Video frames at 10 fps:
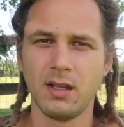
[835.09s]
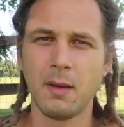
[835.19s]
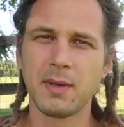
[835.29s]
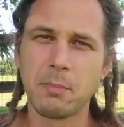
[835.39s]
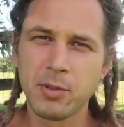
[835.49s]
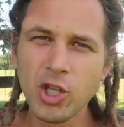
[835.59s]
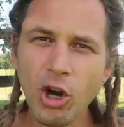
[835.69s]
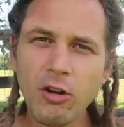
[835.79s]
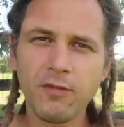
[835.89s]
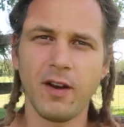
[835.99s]
I'm going to
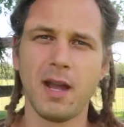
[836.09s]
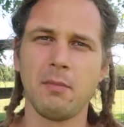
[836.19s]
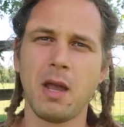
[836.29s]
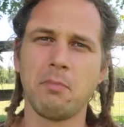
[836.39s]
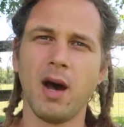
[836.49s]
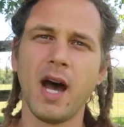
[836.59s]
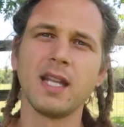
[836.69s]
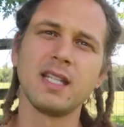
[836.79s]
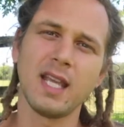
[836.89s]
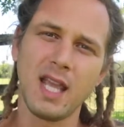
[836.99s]
purify my
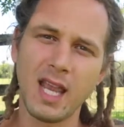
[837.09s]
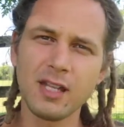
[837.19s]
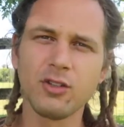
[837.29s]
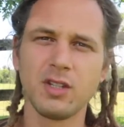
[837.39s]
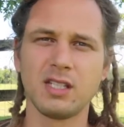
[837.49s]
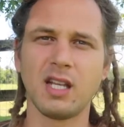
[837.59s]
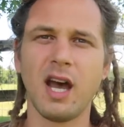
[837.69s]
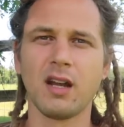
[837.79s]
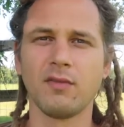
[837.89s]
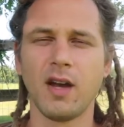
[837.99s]
body to handle these
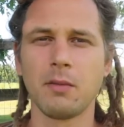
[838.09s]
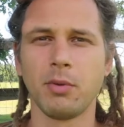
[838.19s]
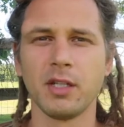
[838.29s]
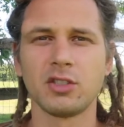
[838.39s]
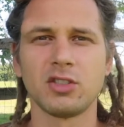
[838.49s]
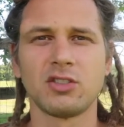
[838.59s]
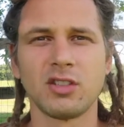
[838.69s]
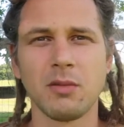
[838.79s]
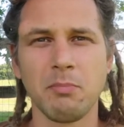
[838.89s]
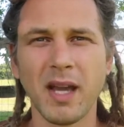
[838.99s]
higher vibrations
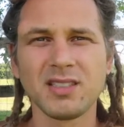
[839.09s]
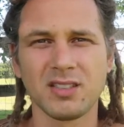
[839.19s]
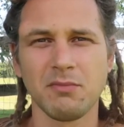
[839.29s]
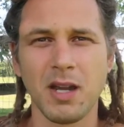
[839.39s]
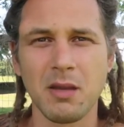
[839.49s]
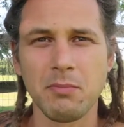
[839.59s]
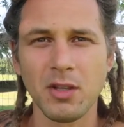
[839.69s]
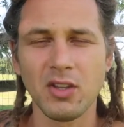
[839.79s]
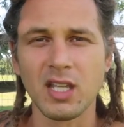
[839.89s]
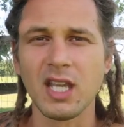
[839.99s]
to the best of my
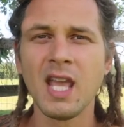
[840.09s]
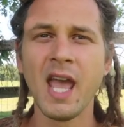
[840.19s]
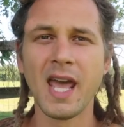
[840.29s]
ability.